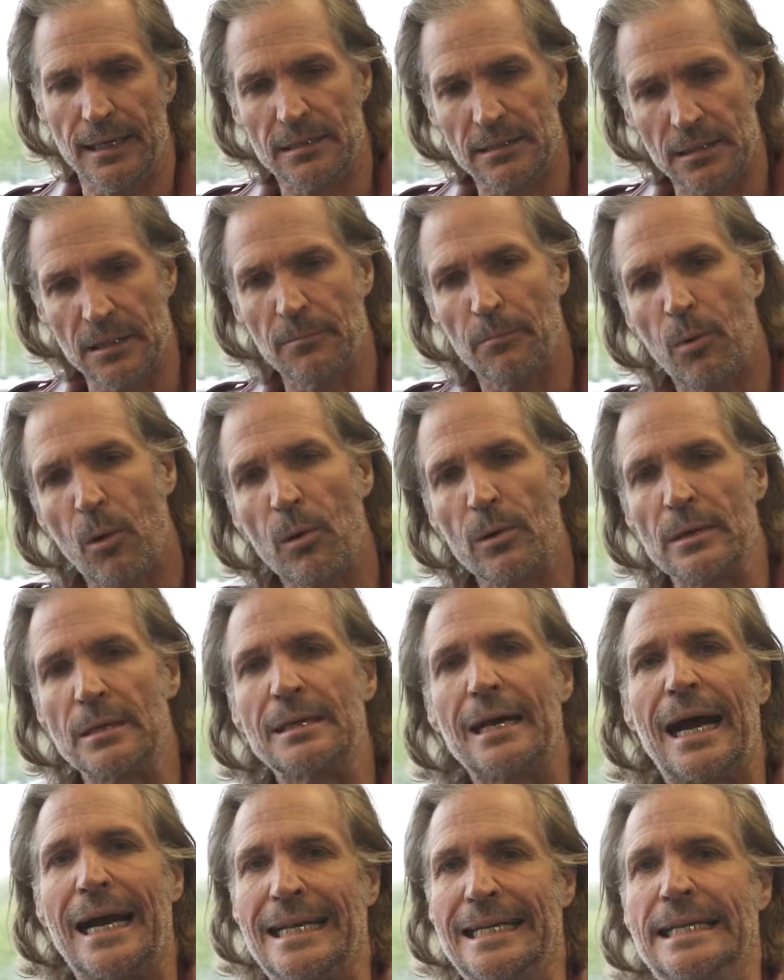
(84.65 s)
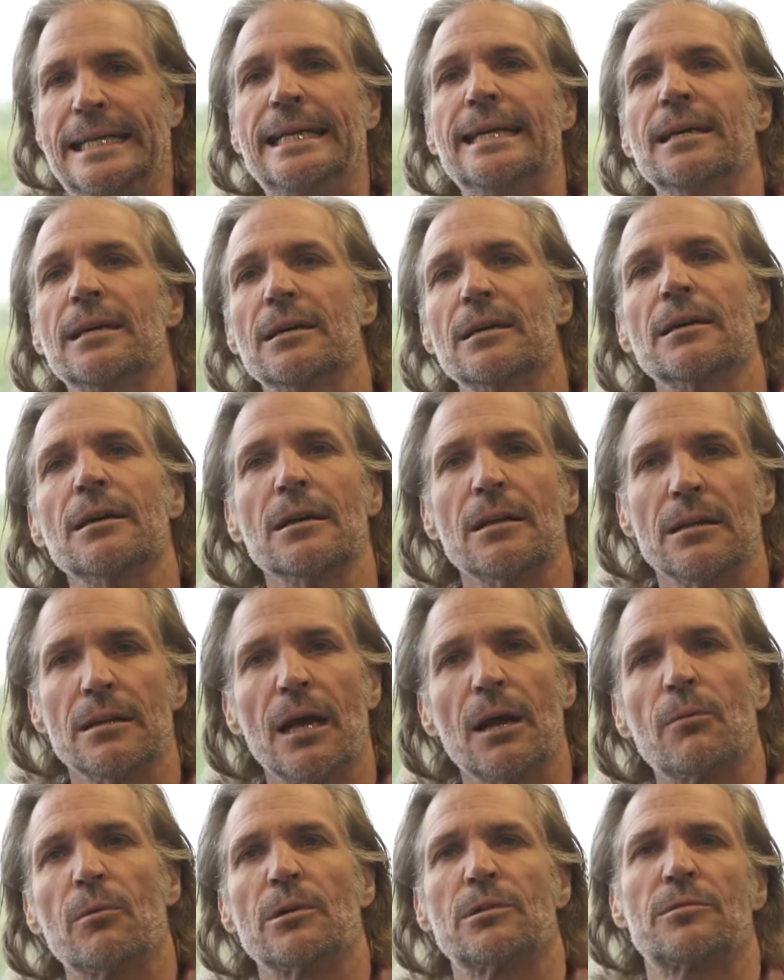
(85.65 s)
It's an important idea
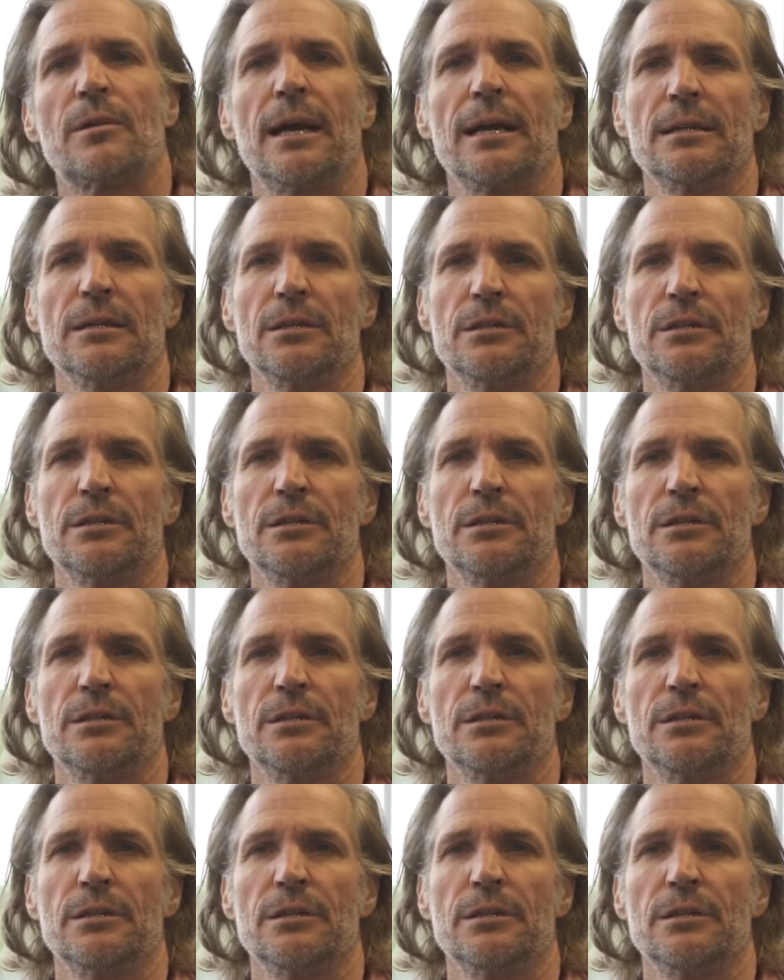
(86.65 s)
that we're trying